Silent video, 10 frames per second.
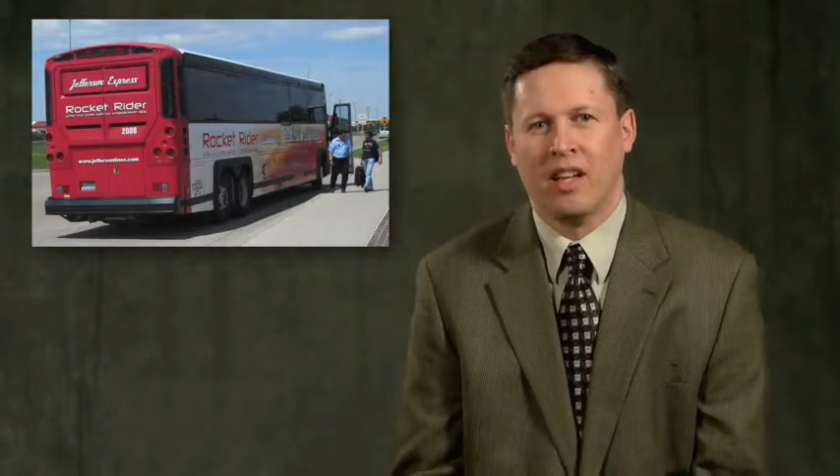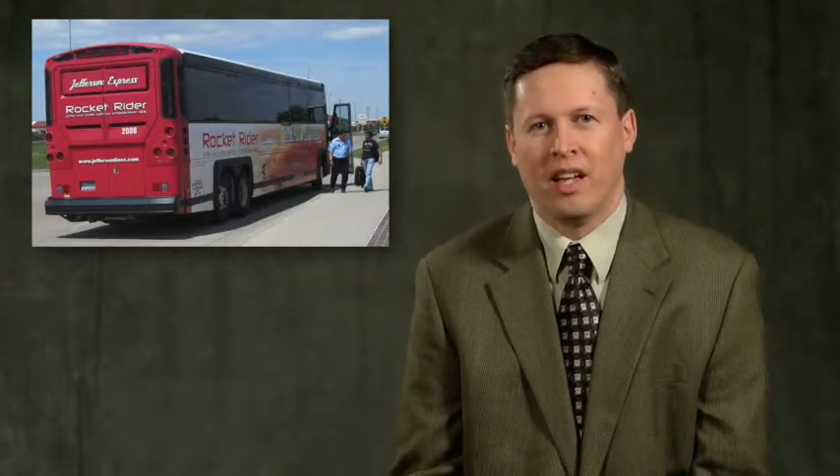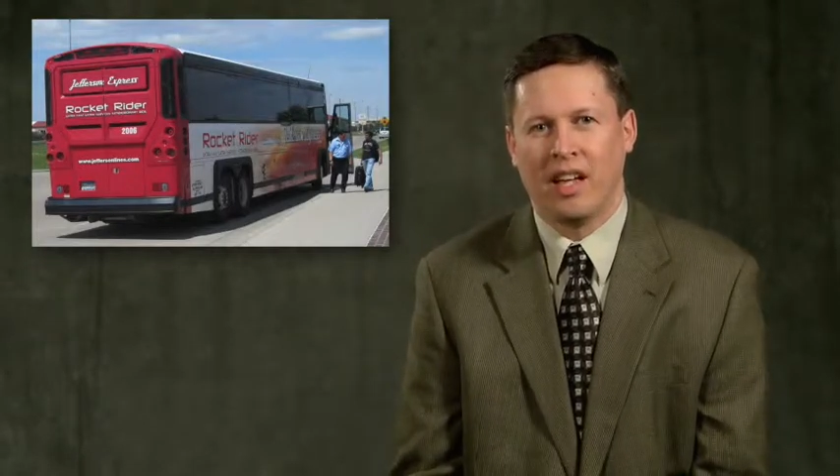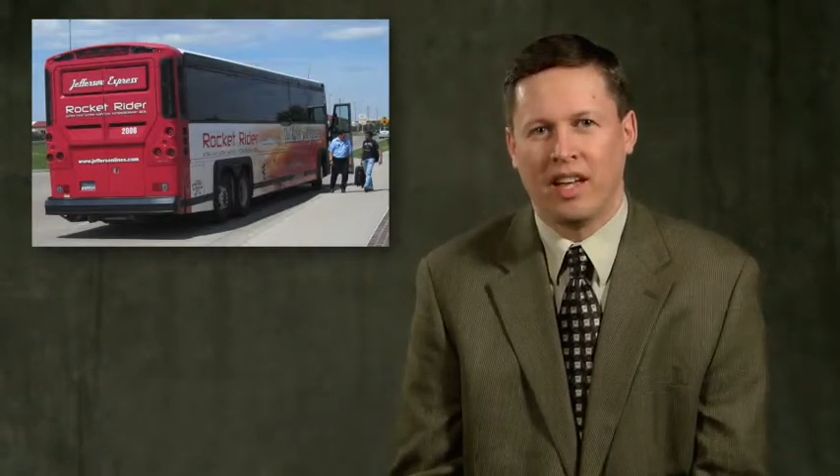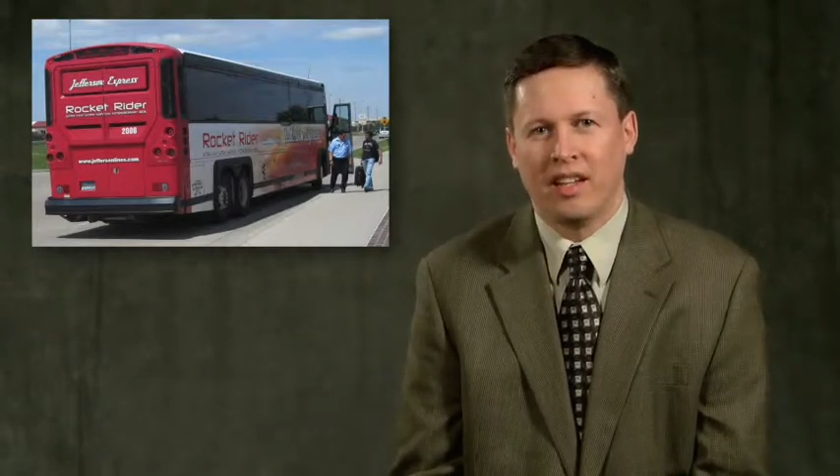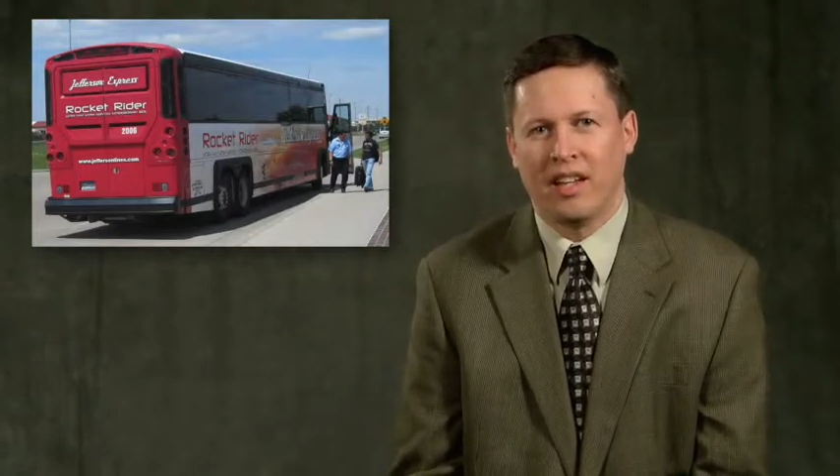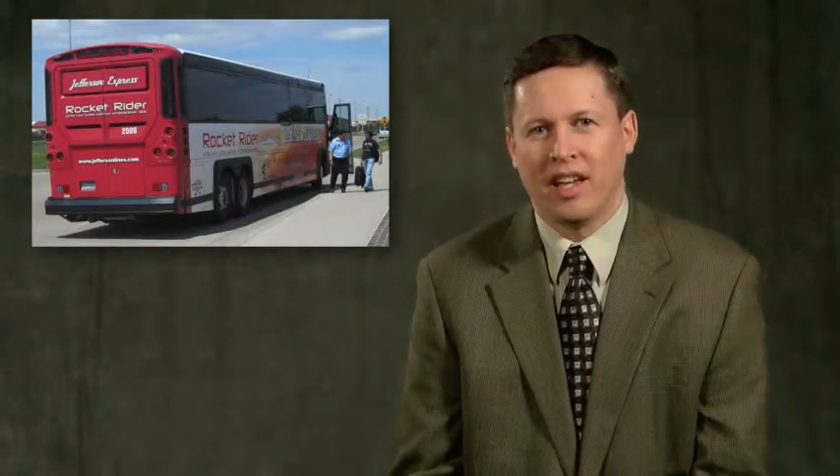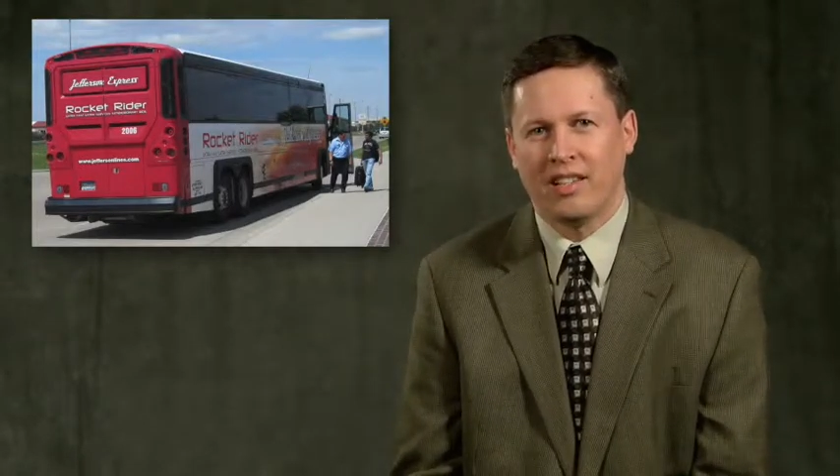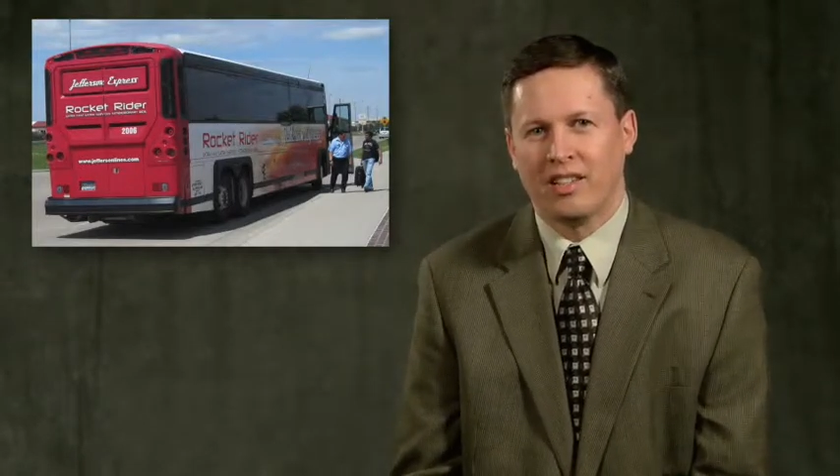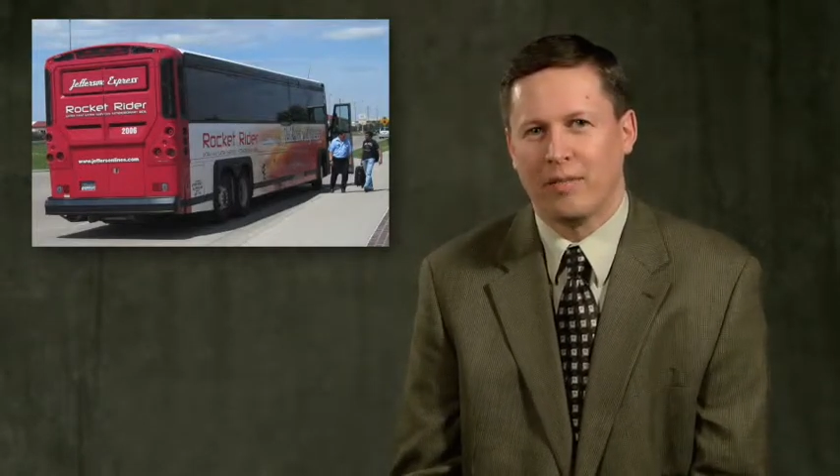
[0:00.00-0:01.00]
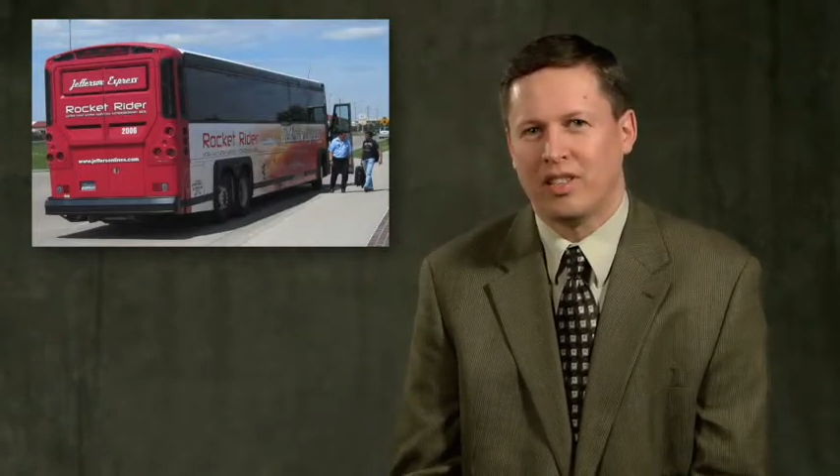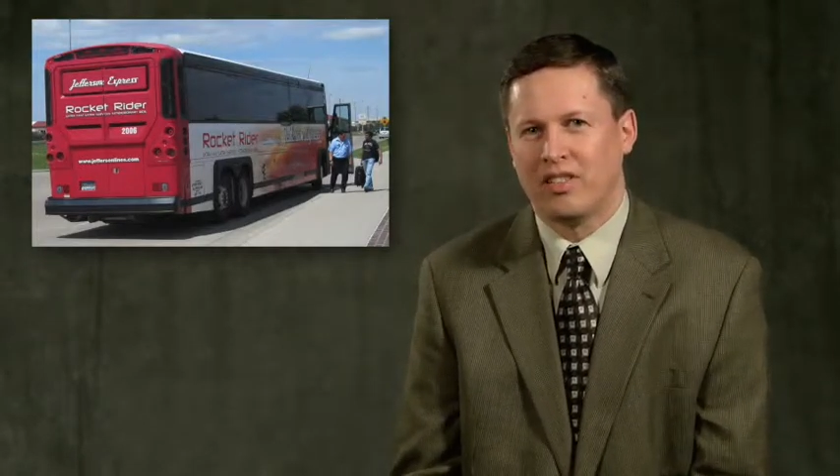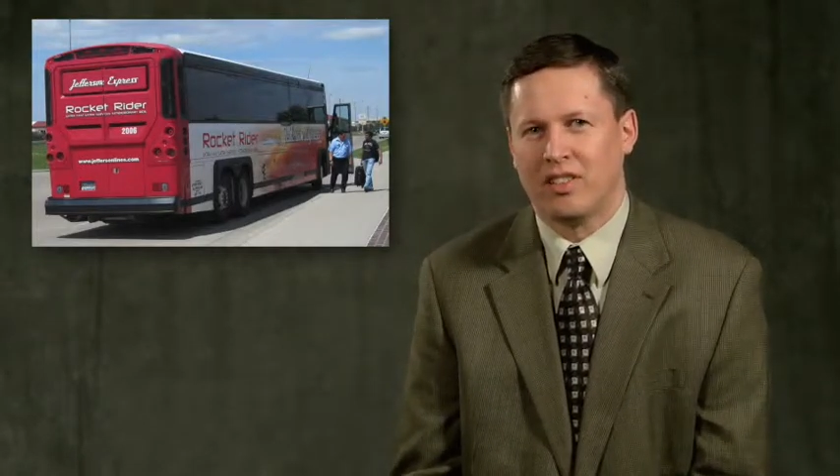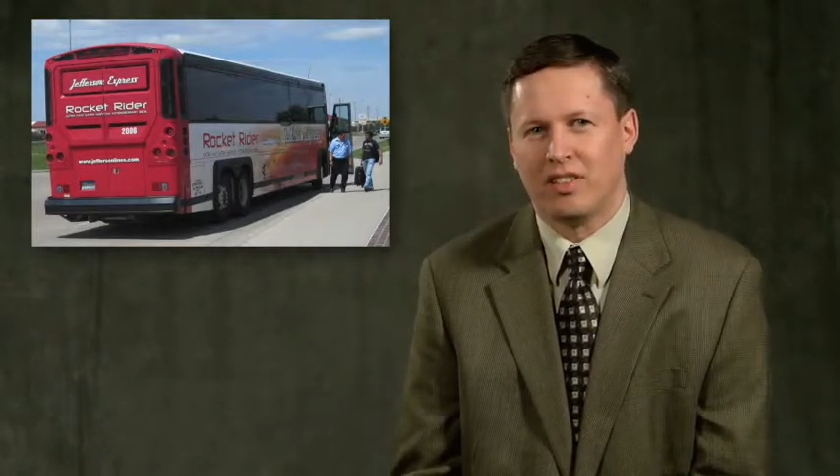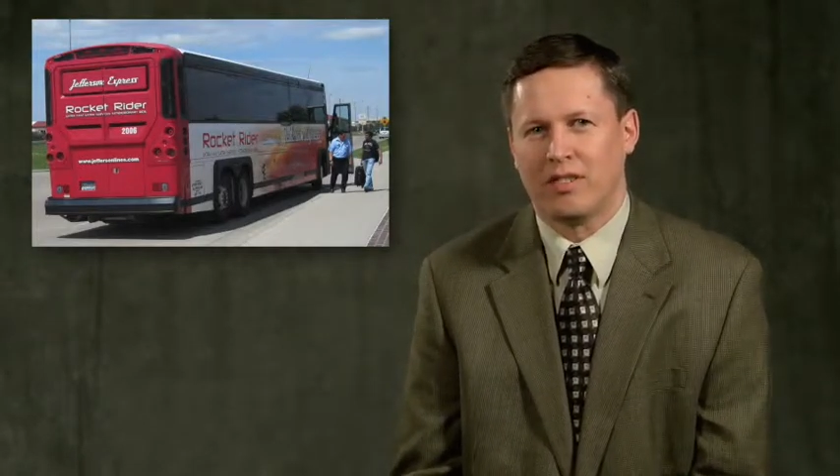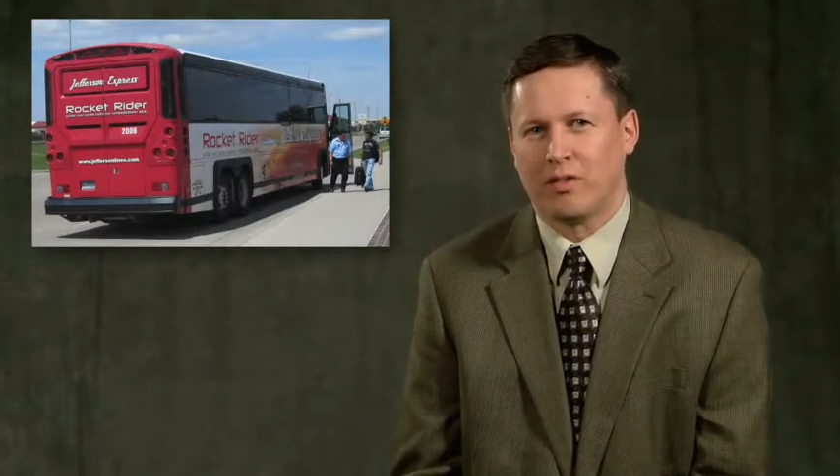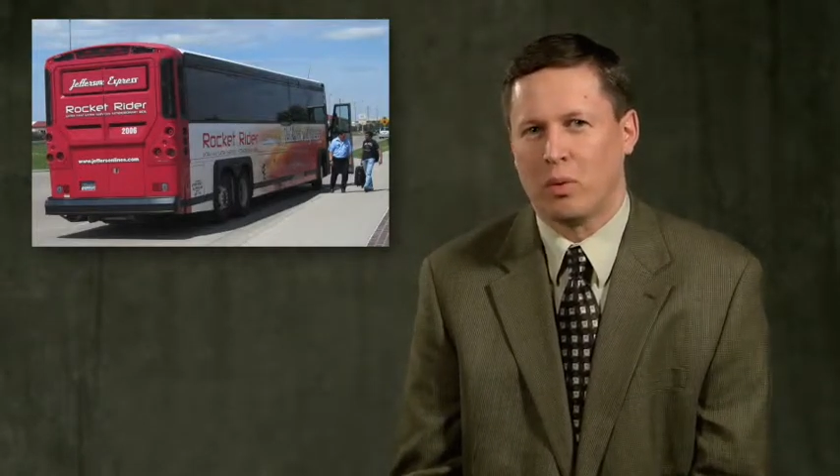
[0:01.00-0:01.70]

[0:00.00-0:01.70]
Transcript: And I asked them a series of